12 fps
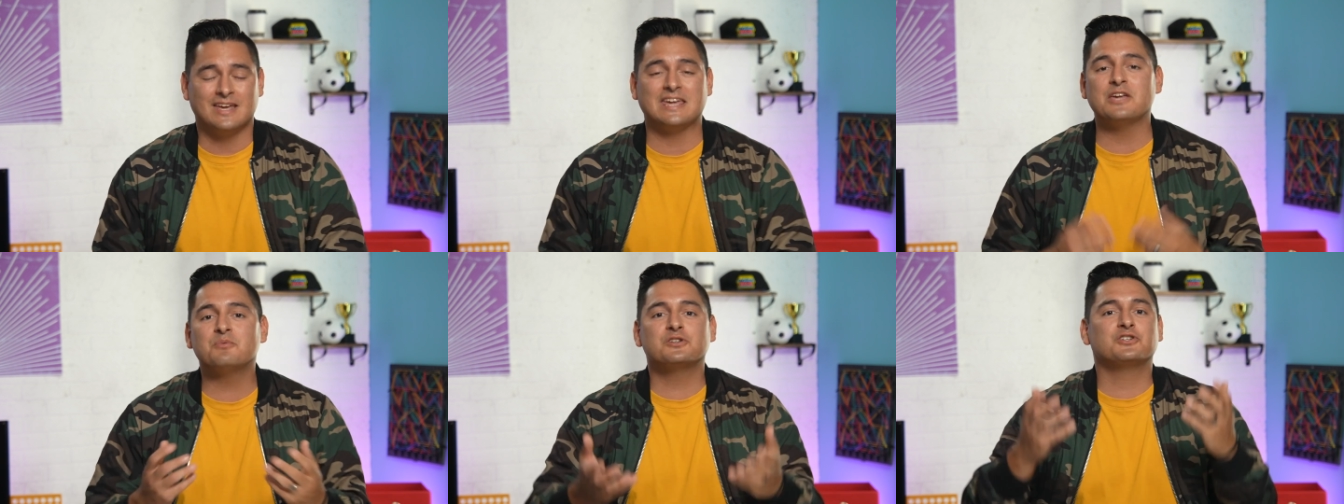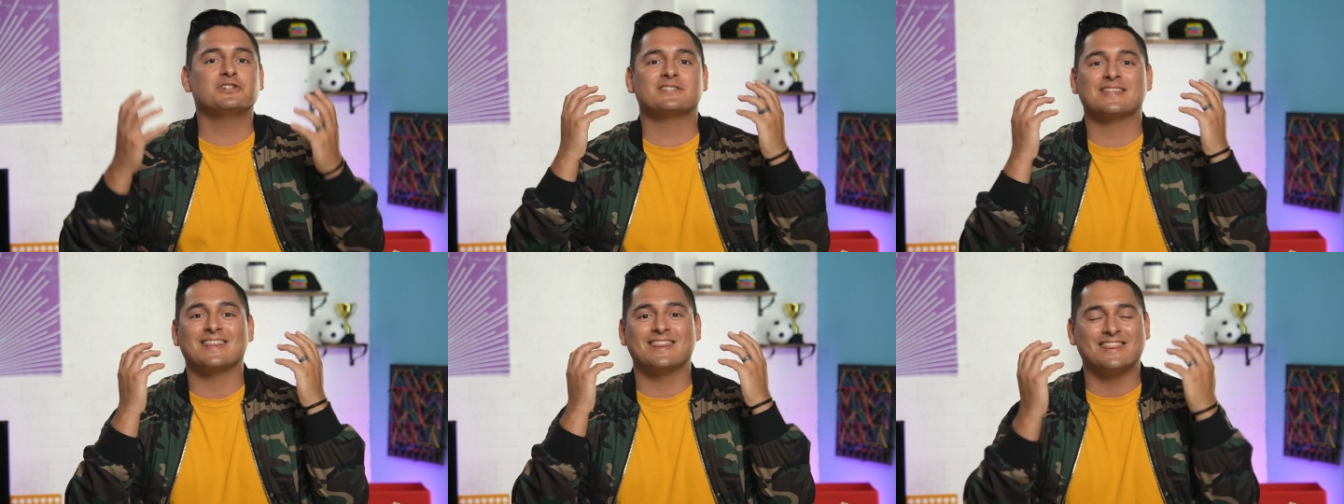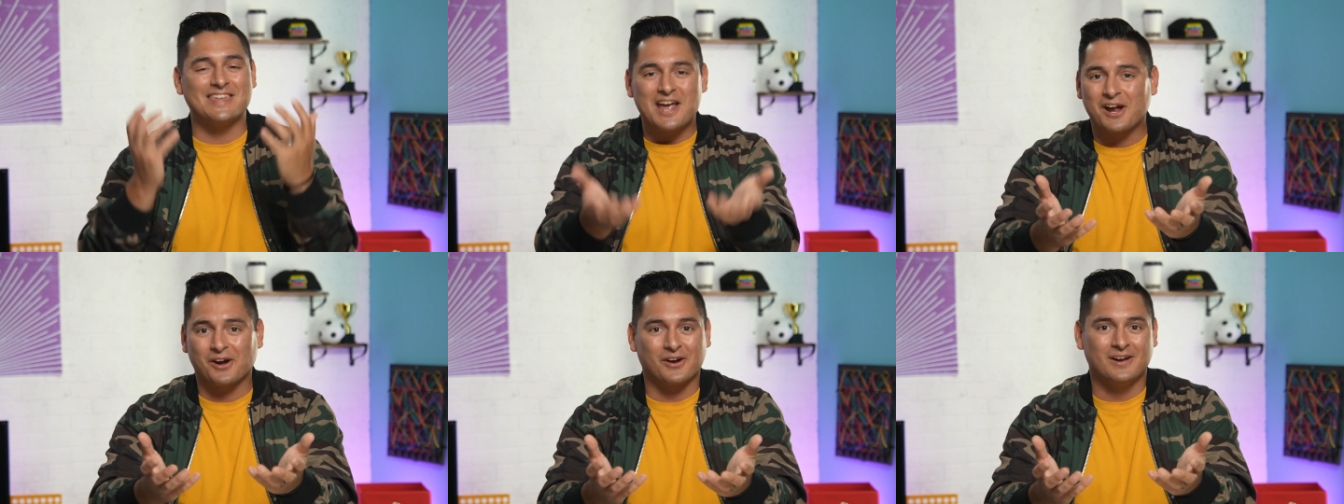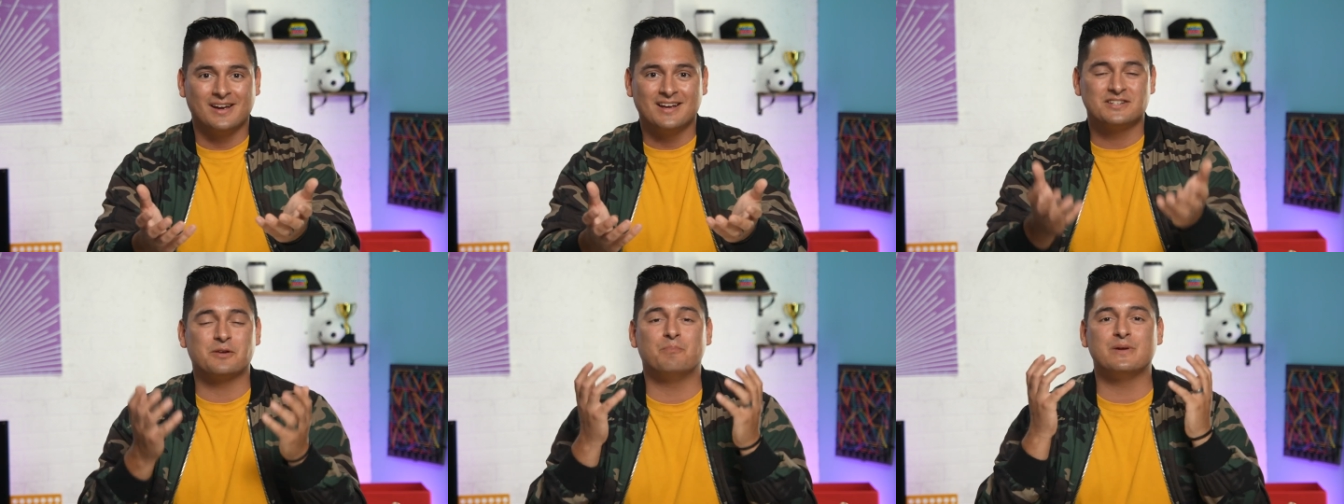He was just there
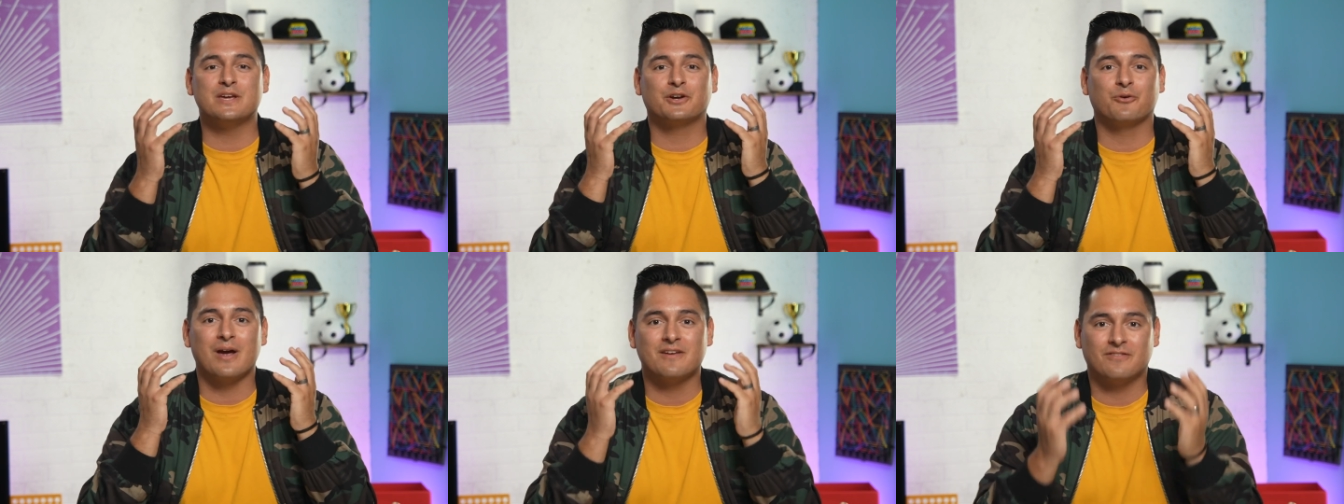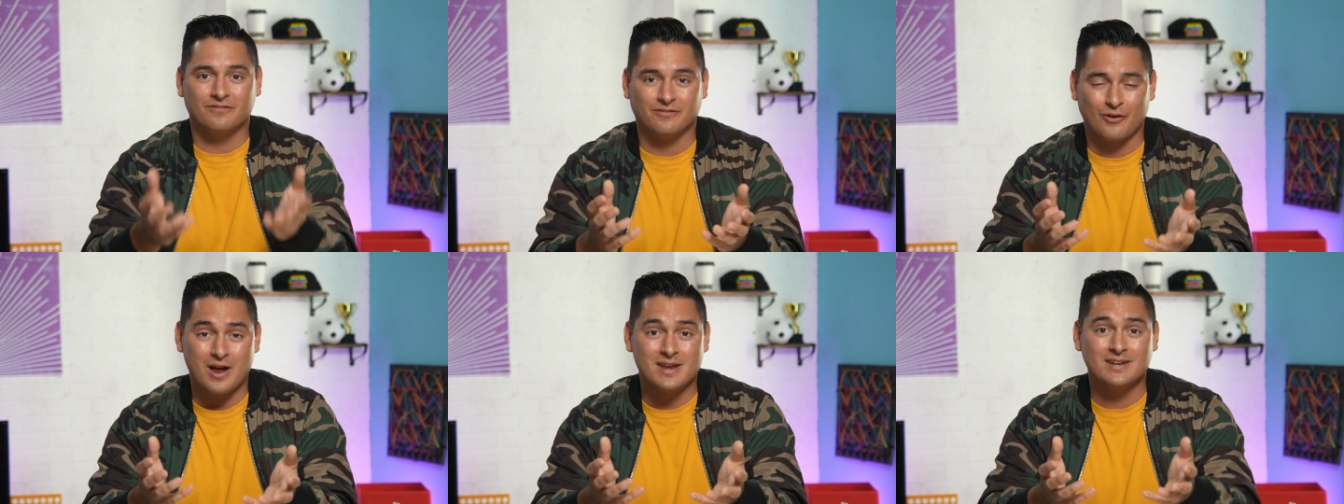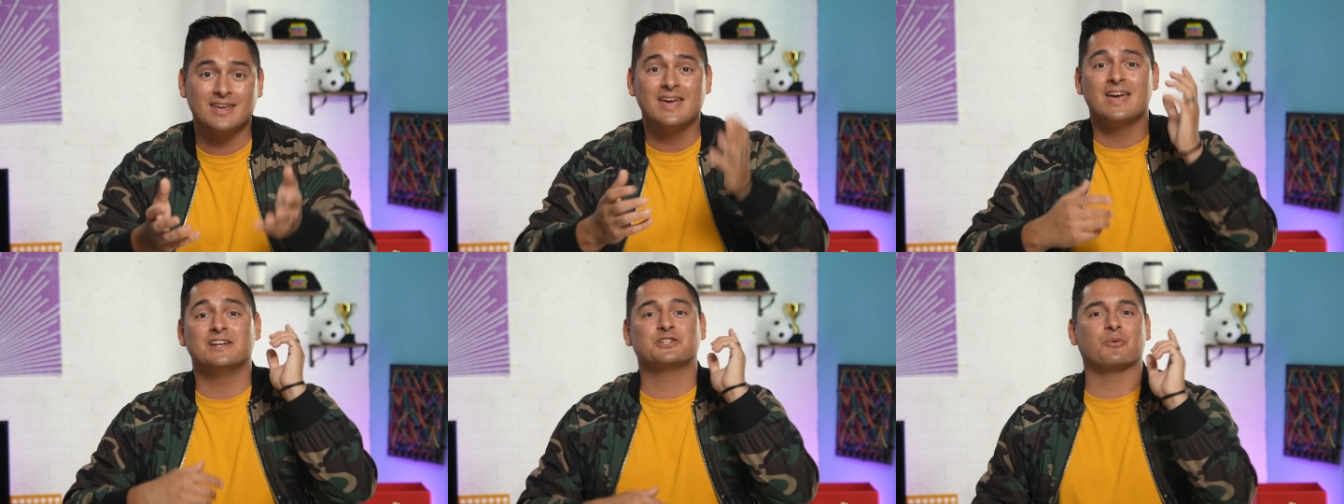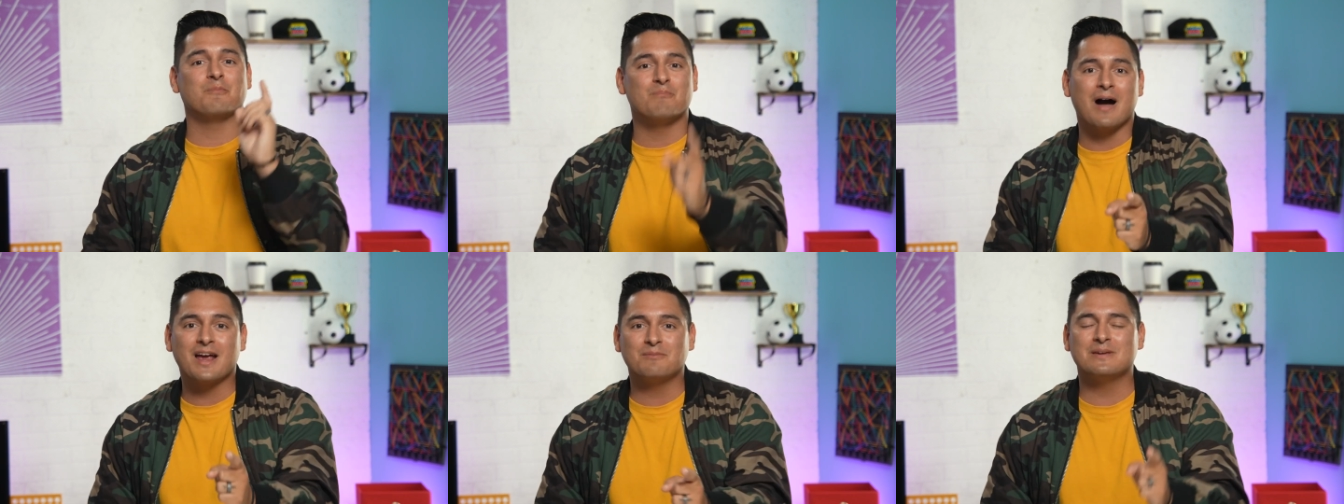to be a great friend, and to
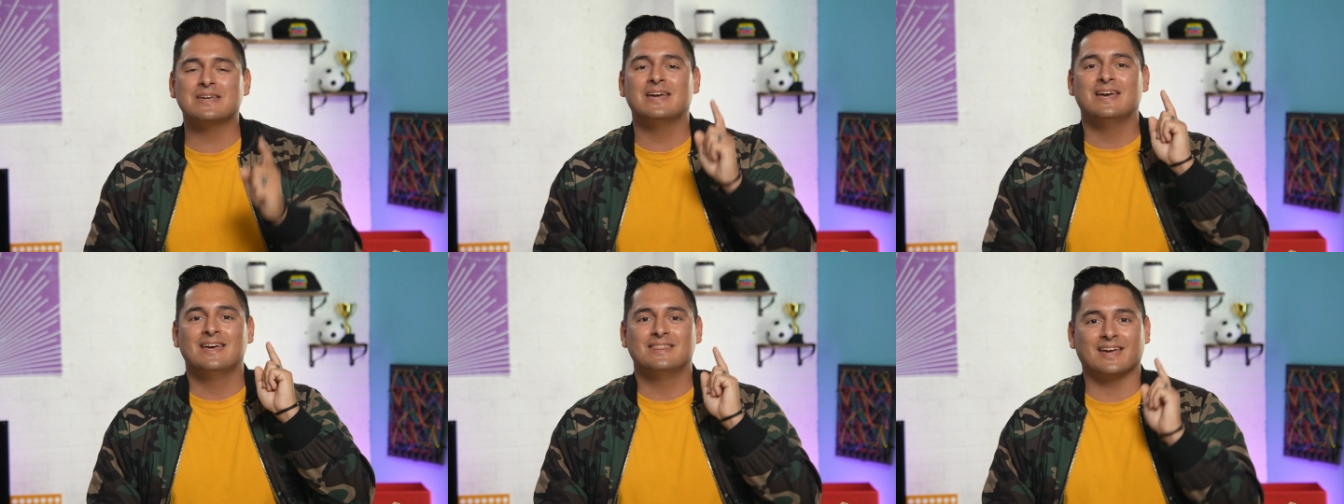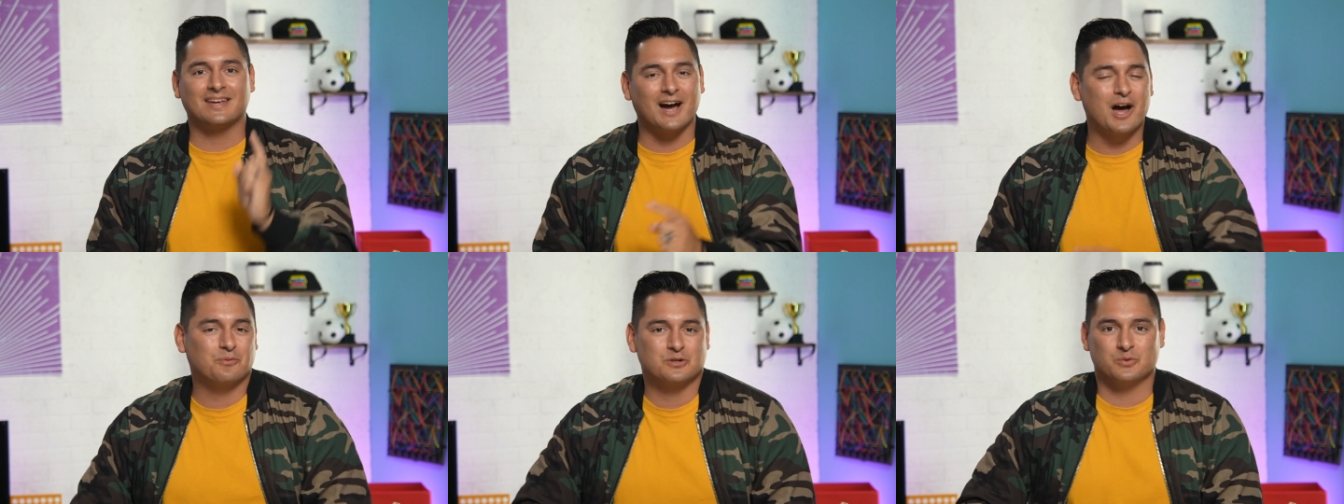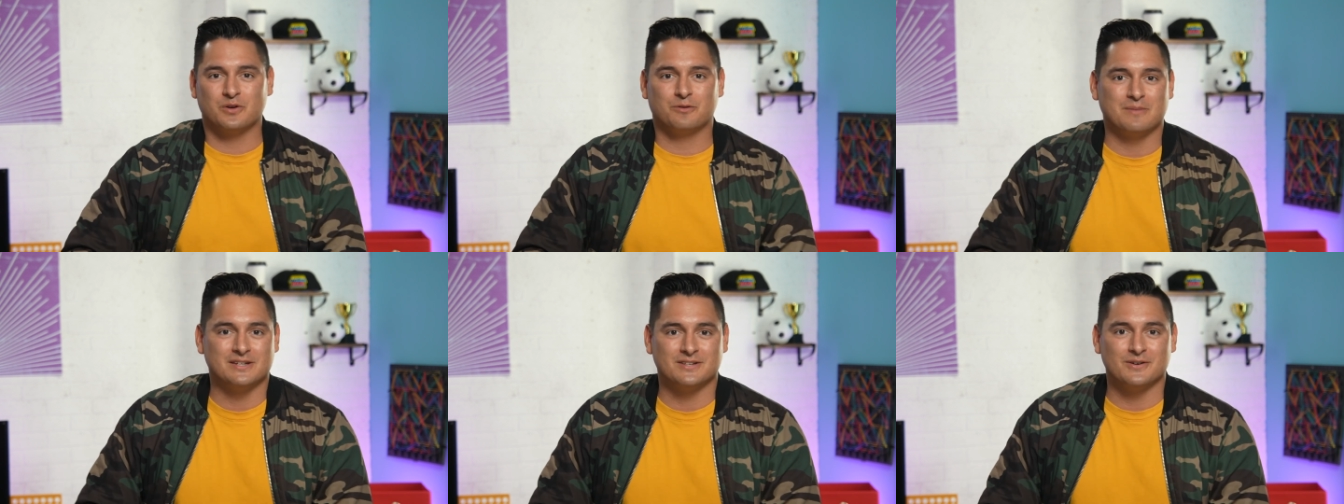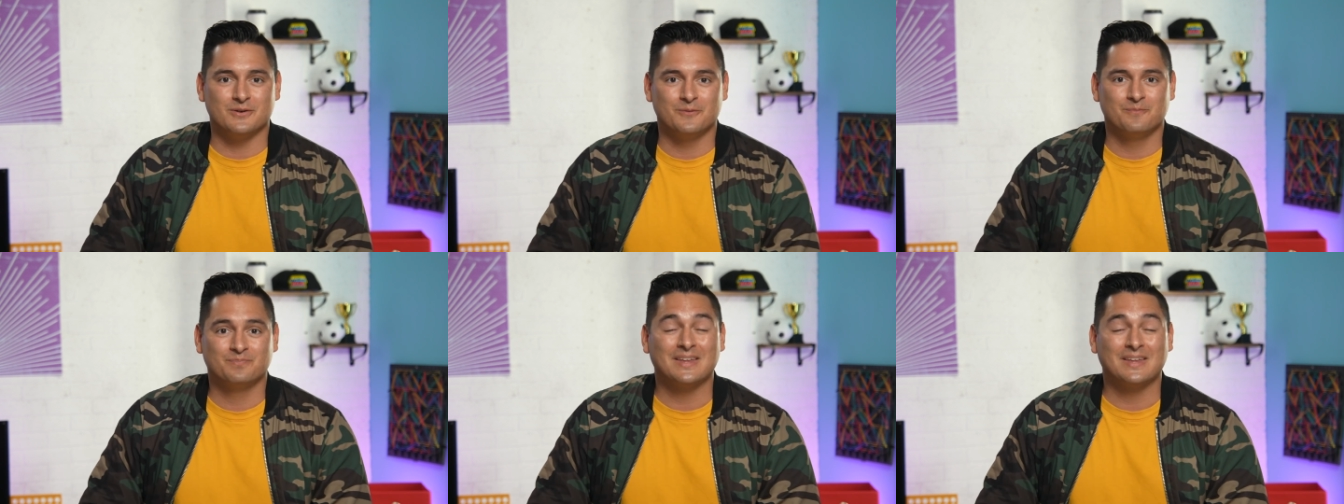remind me that God was with me too.